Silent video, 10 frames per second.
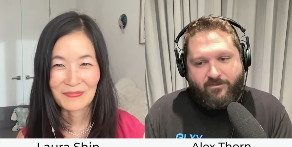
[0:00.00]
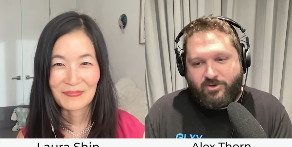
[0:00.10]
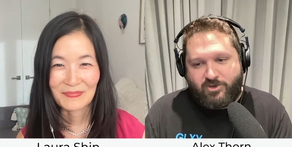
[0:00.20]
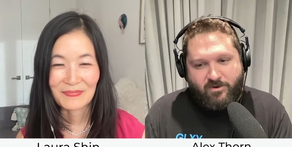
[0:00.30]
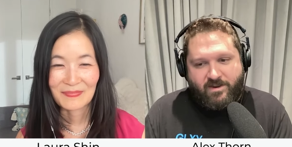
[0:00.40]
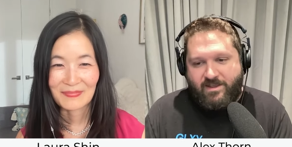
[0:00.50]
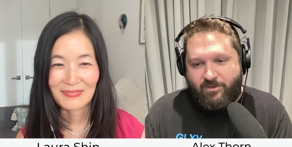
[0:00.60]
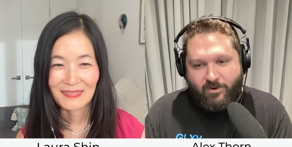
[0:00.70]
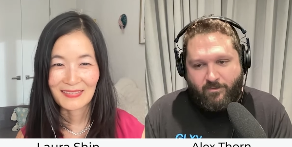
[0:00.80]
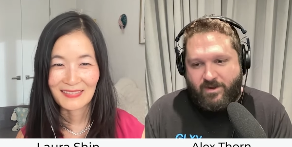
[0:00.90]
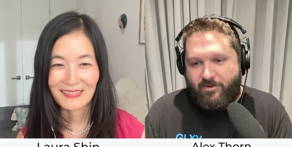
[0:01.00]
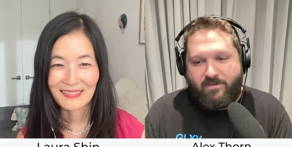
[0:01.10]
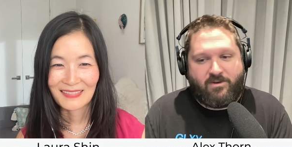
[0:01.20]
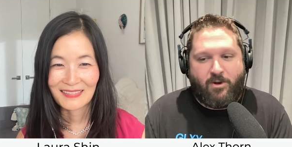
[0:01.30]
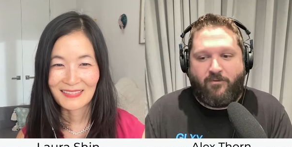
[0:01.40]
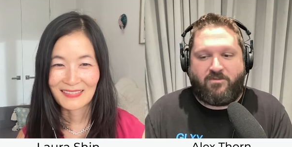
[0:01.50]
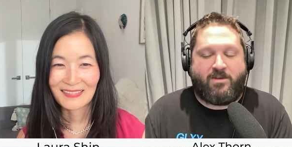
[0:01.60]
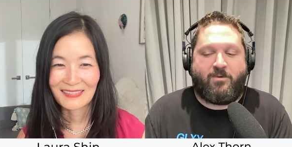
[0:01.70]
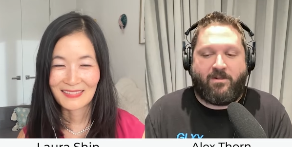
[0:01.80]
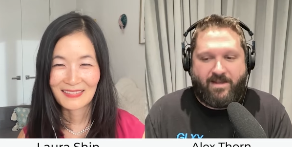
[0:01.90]
Speaker 1: for sure either. We don't even know if
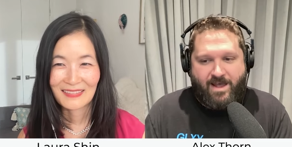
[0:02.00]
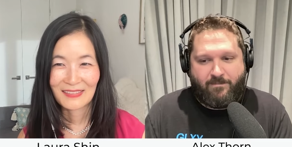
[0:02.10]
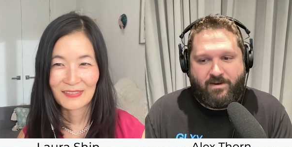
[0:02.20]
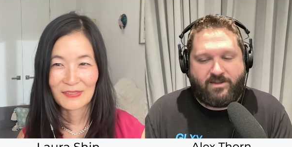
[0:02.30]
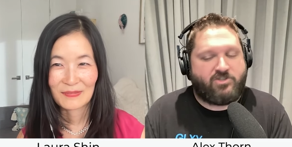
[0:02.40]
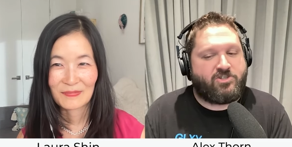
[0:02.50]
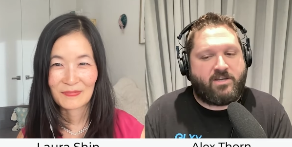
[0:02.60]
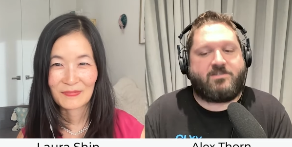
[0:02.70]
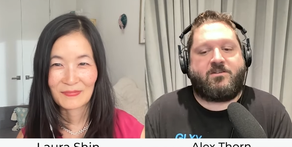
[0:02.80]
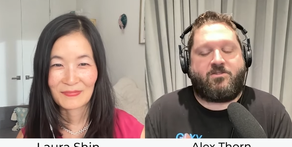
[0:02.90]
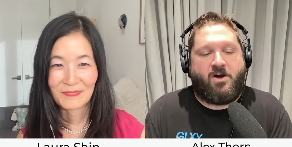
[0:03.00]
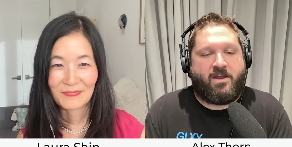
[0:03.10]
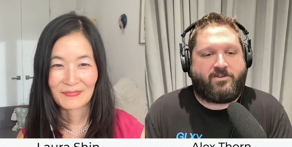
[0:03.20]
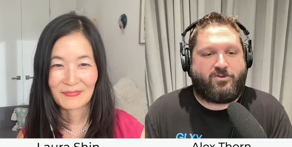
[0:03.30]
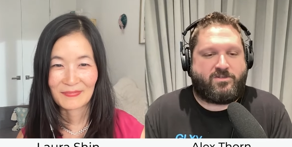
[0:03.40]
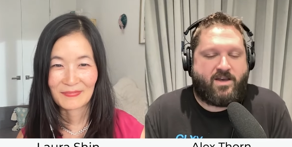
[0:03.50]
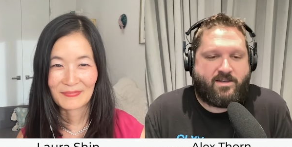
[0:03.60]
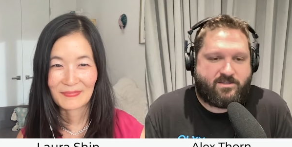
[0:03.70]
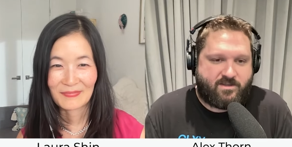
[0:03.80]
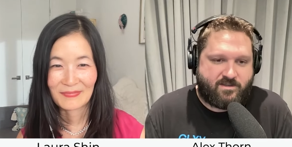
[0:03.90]
they will happen. It's just a thought
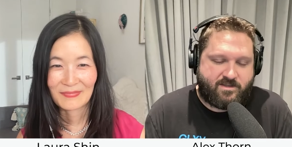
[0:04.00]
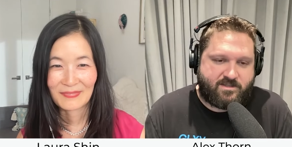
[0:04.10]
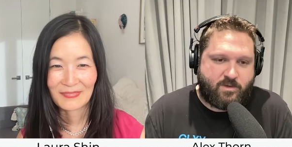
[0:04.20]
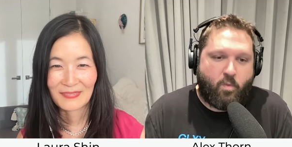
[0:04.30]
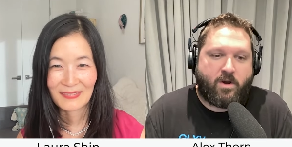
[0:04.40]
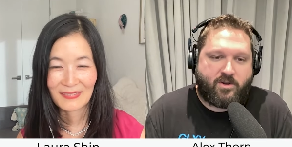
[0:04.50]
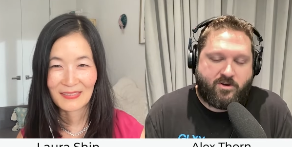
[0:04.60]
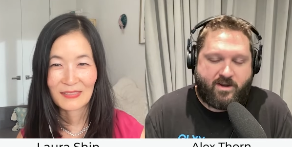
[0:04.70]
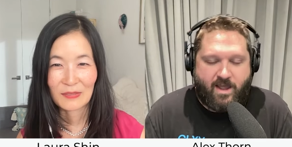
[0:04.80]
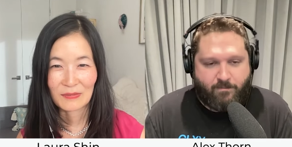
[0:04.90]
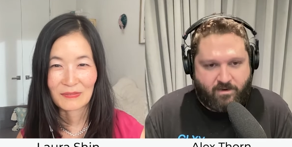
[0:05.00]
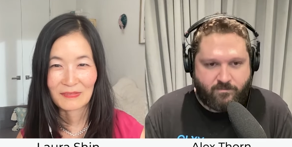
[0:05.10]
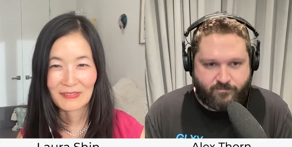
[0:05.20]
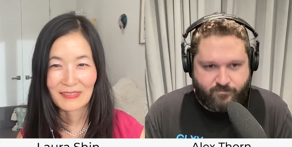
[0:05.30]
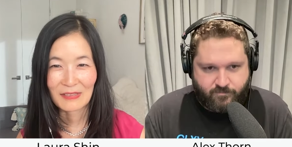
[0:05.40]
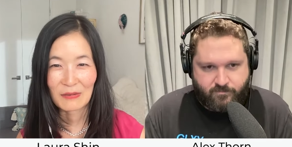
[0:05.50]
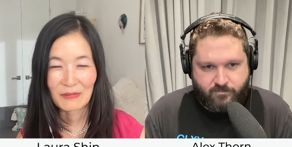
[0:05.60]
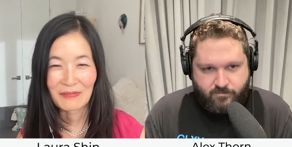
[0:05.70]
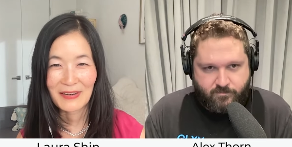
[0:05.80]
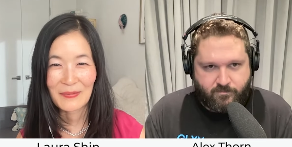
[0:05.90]
exercise to to see what could happen.
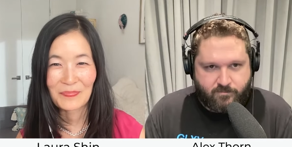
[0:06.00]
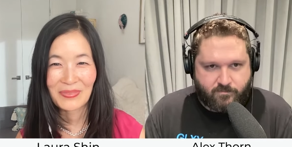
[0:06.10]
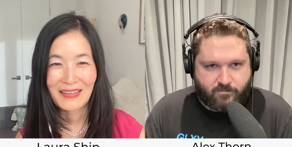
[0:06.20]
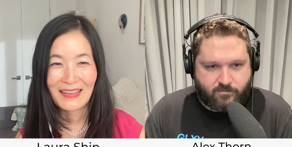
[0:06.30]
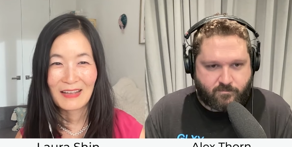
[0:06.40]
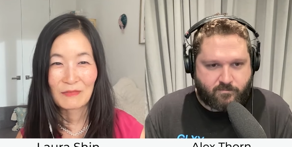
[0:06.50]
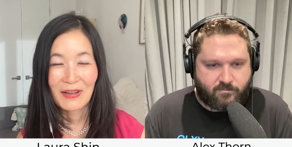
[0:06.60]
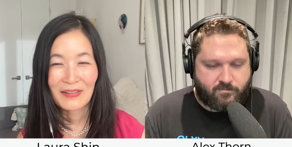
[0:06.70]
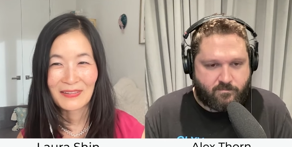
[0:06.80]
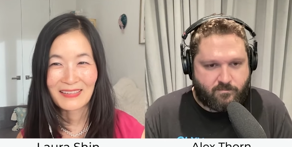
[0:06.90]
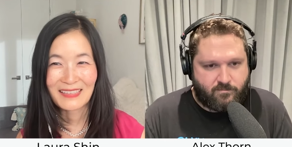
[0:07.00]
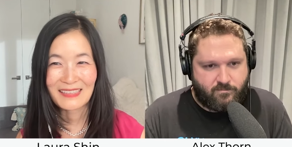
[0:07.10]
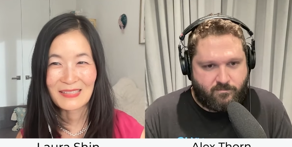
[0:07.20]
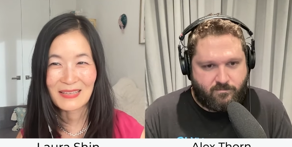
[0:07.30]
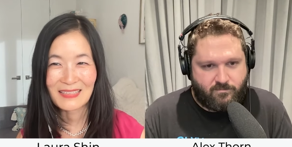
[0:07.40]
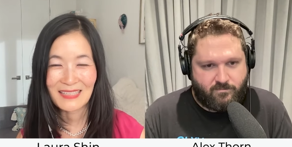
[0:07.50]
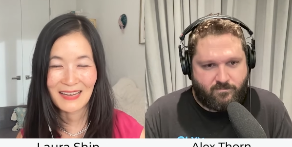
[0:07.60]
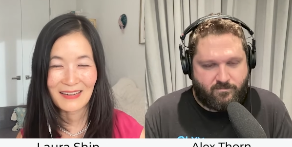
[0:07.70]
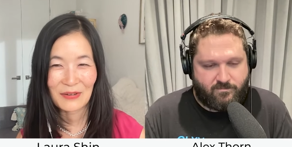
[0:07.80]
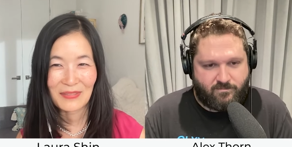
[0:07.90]
Speaker 2: Right. Well, since
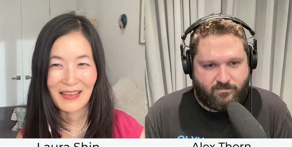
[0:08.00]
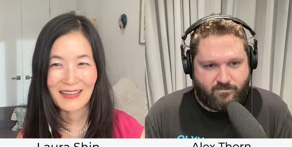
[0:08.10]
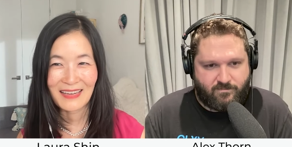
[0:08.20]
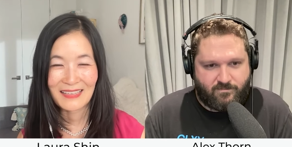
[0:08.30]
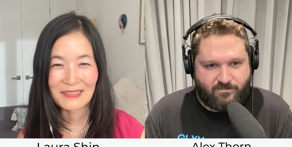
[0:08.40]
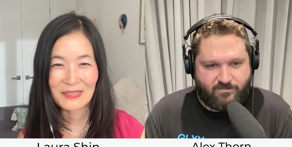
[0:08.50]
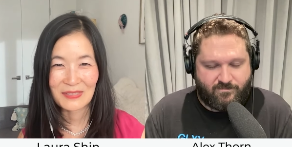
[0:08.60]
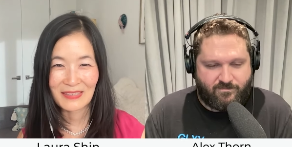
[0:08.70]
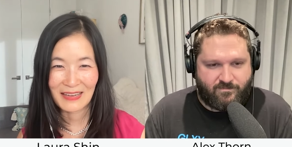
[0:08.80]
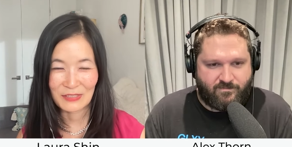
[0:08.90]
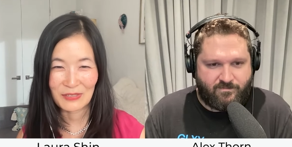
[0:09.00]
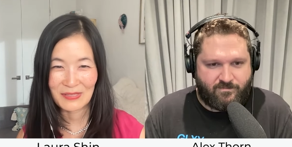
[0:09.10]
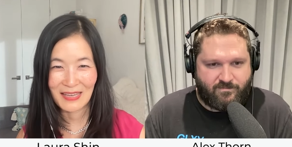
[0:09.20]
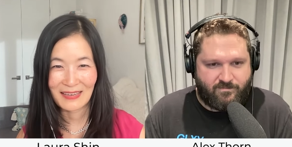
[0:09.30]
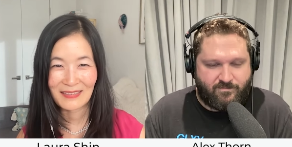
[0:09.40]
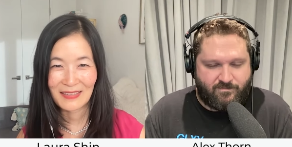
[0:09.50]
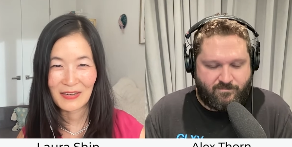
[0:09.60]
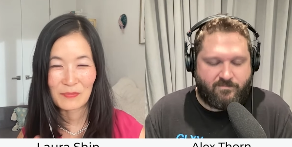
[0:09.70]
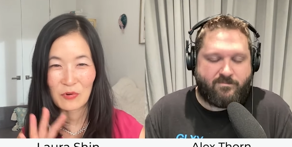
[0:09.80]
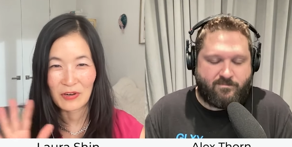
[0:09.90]
I know that is, as you said, you
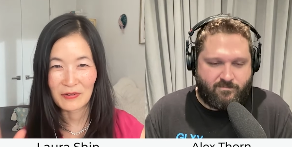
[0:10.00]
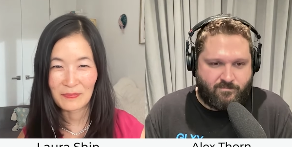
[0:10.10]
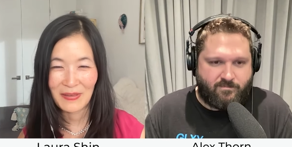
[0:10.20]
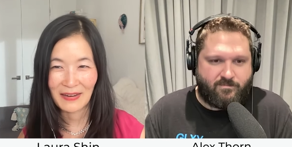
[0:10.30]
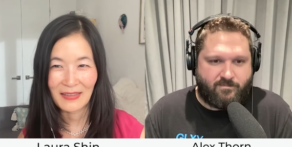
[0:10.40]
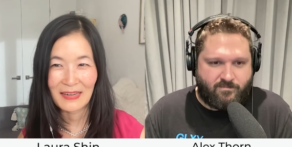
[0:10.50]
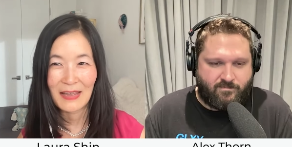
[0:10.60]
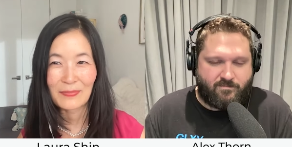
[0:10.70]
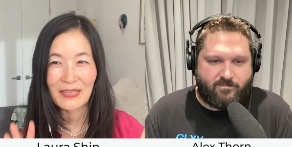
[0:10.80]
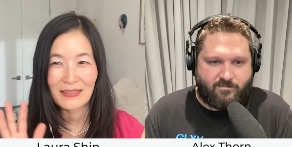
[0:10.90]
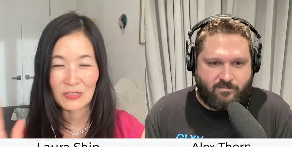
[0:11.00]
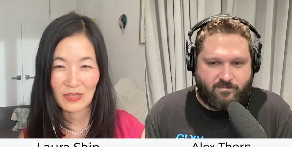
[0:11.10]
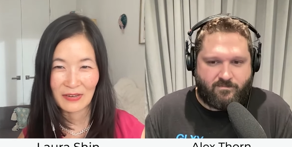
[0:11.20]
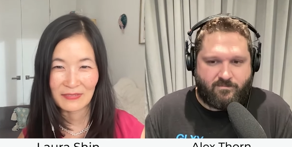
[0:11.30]
know, more back of the napkin, there's a lot of